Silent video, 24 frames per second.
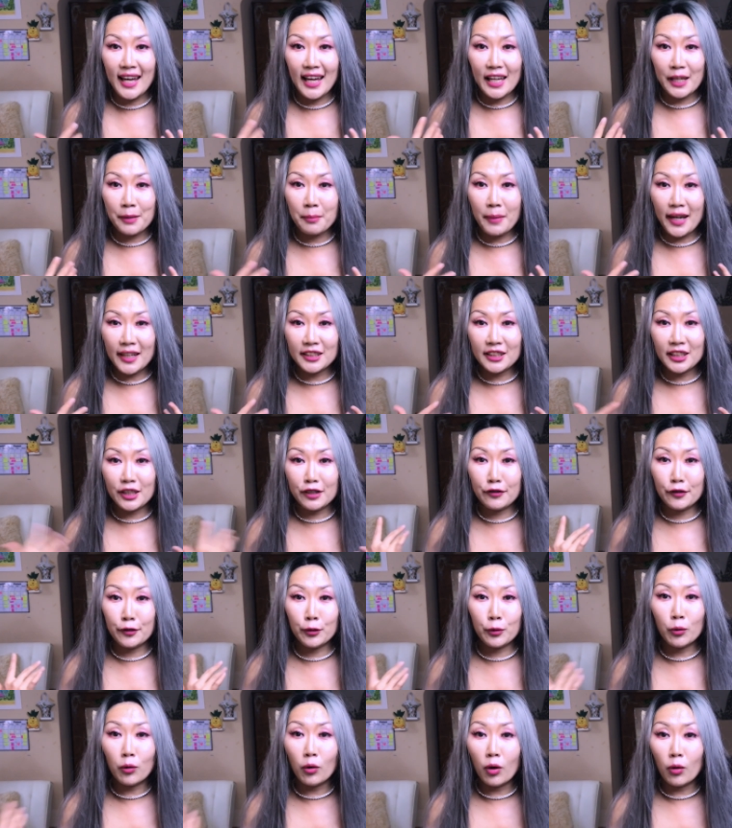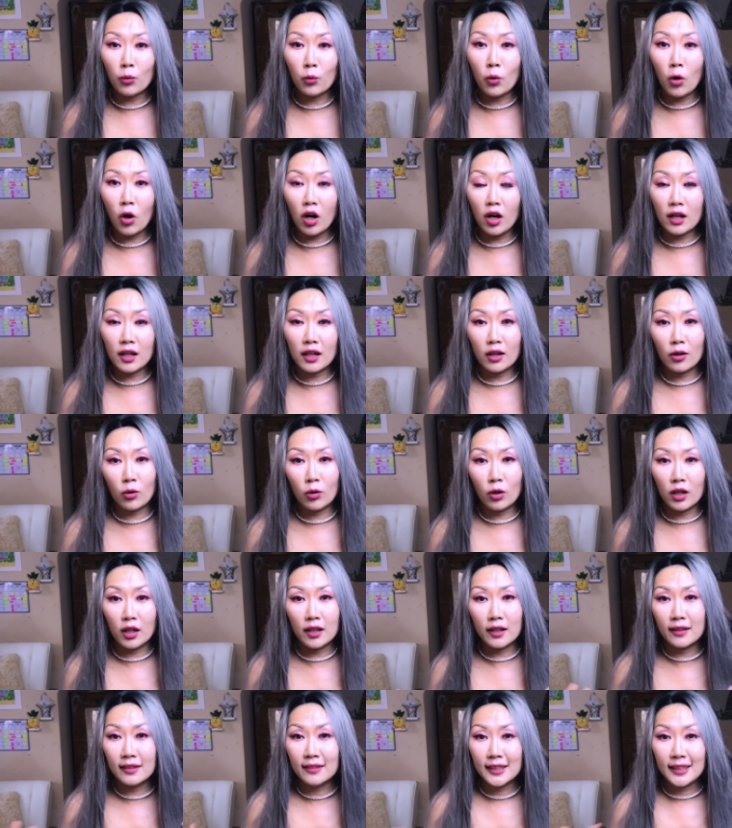Imagine if you walk
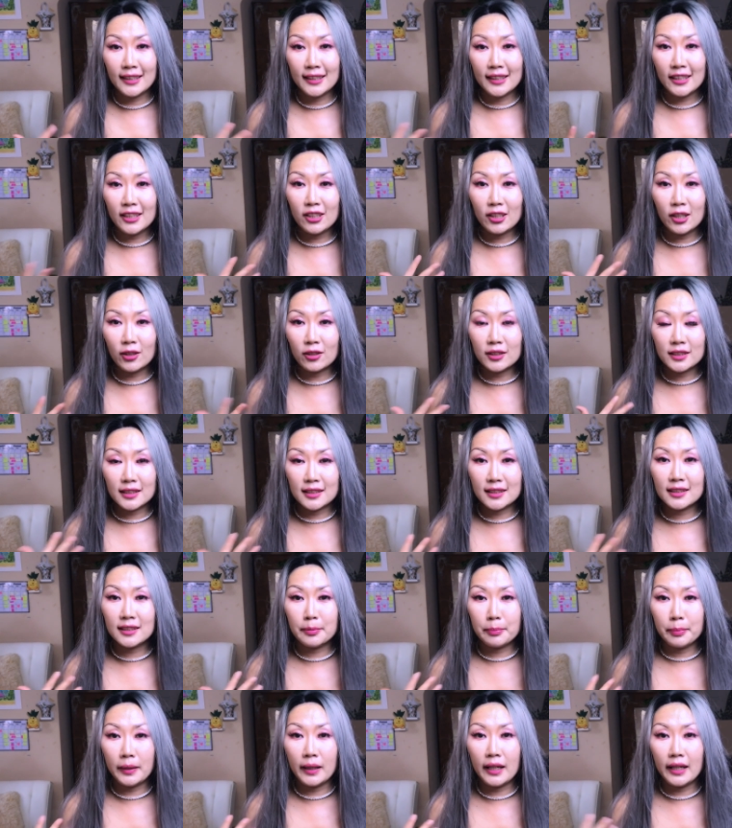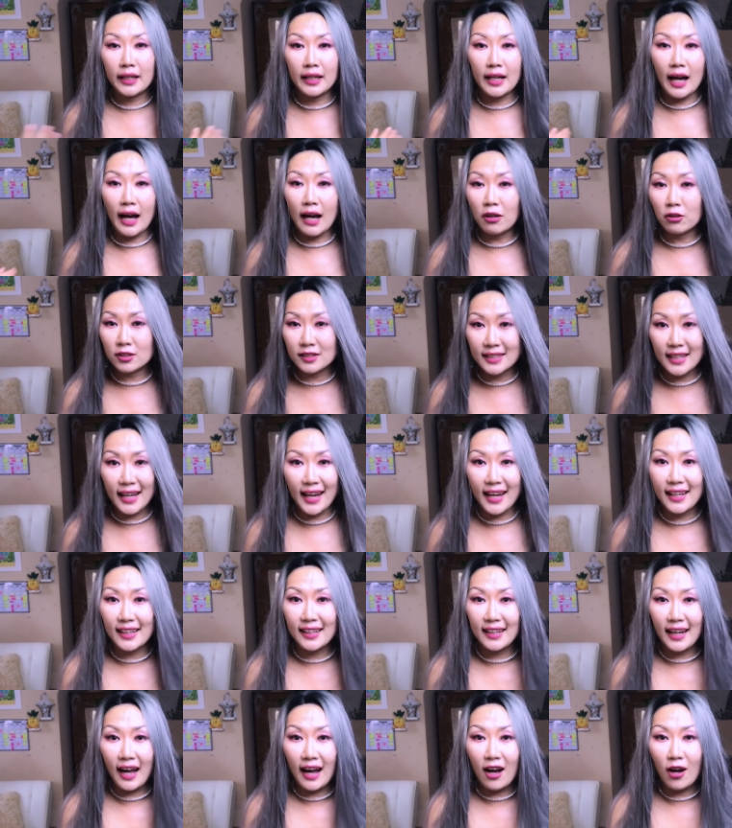or, you know, just playing
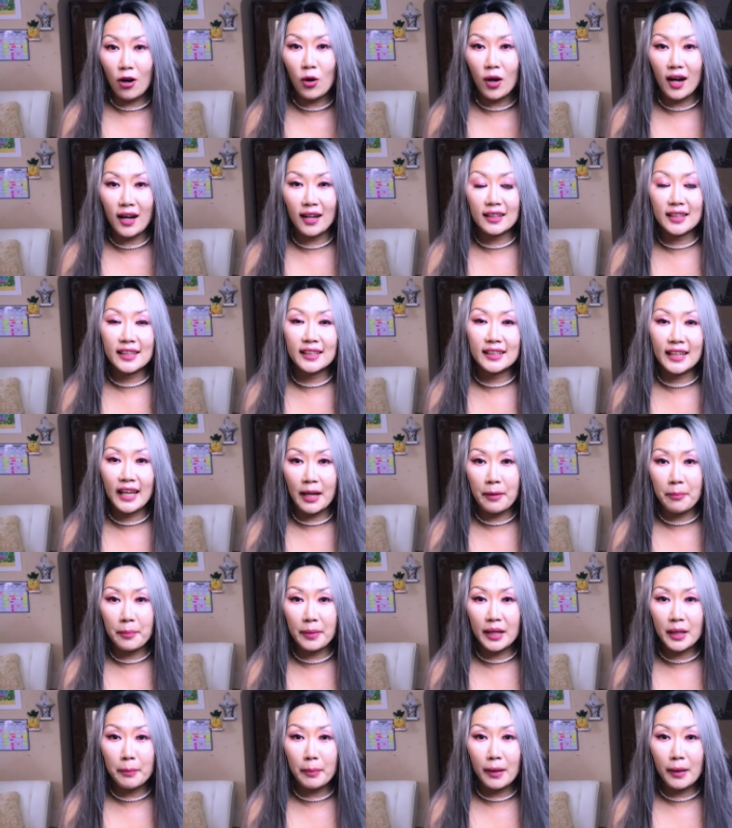outside, how hot it can be.